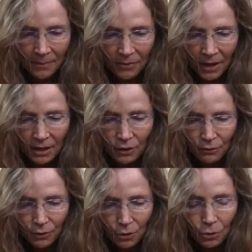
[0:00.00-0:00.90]
Thank you
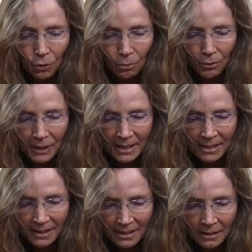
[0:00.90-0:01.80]
for cool
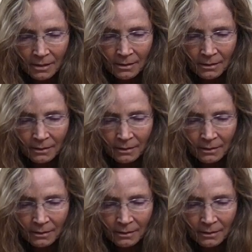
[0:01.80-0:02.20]
breezes,